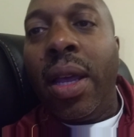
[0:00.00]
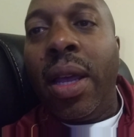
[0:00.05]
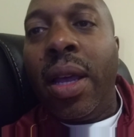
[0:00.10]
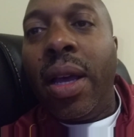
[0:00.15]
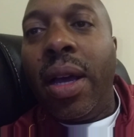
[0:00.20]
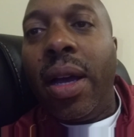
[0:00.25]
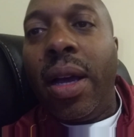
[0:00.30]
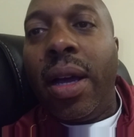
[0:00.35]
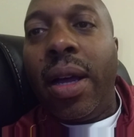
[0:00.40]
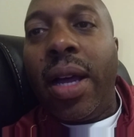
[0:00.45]

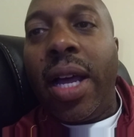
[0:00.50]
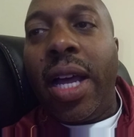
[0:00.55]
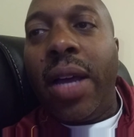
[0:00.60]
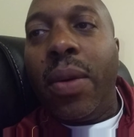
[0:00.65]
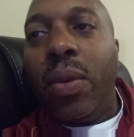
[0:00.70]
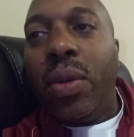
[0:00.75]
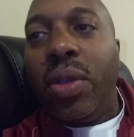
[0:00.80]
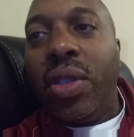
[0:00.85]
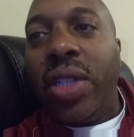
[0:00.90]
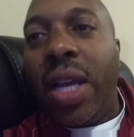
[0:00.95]
I
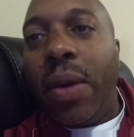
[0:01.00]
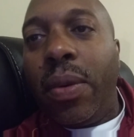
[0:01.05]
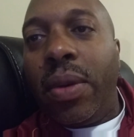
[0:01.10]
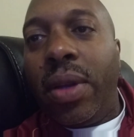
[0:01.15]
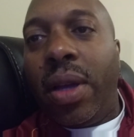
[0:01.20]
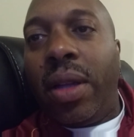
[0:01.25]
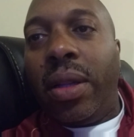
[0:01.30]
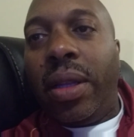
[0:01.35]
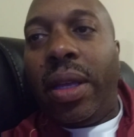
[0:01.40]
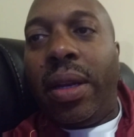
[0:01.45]
will chat with
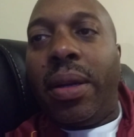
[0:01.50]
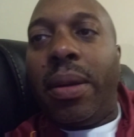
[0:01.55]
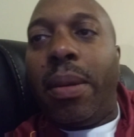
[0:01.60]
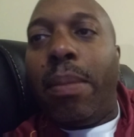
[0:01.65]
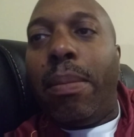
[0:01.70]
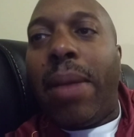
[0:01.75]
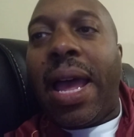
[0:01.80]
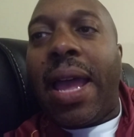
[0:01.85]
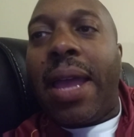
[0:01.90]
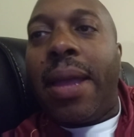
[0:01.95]
y'all later.
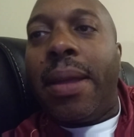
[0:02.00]
Bye.